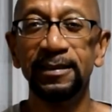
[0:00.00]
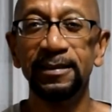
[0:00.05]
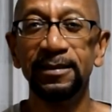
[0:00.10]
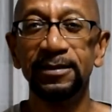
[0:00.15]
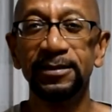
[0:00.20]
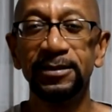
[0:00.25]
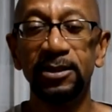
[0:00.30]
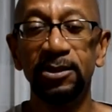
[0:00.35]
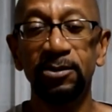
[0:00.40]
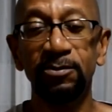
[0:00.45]

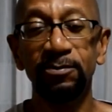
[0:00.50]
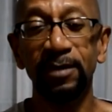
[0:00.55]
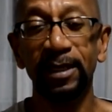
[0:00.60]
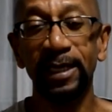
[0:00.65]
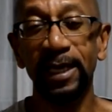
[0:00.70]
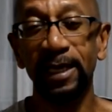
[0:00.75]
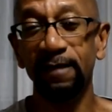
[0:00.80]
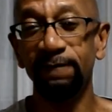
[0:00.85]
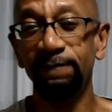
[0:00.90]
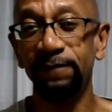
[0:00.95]
So I
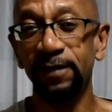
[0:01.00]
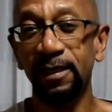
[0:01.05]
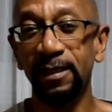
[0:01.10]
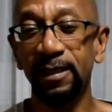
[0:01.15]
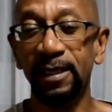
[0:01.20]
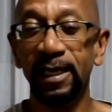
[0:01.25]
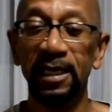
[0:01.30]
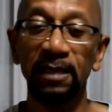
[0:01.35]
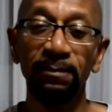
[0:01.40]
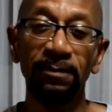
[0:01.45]
get the fee and I
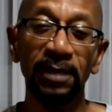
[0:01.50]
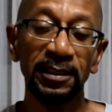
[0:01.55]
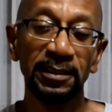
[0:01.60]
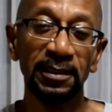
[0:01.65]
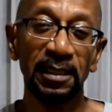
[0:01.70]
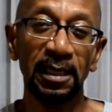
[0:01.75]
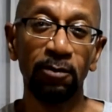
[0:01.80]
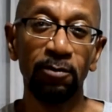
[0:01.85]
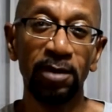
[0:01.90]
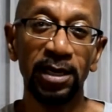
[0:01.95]
get a
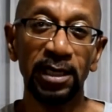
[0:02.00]
great